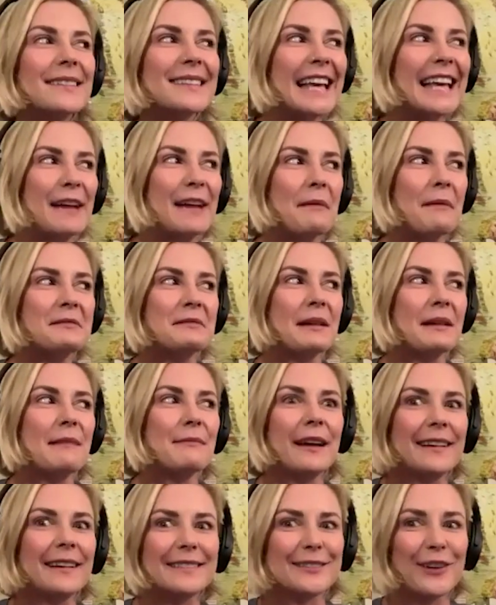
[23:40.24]
came up to me. I'm
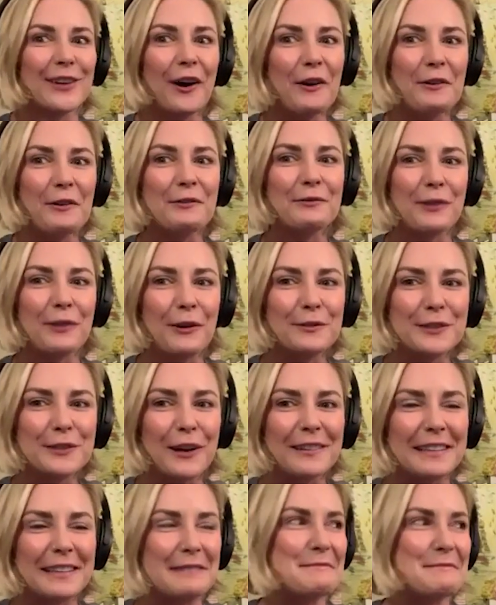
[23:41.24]
like, no, Road
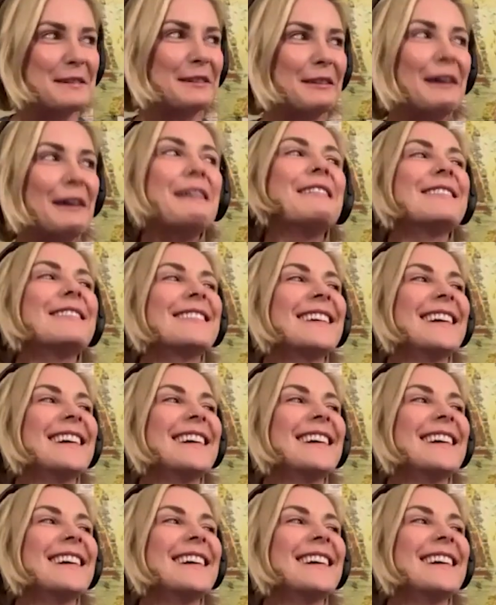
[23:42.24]
Dogg, leave me alone.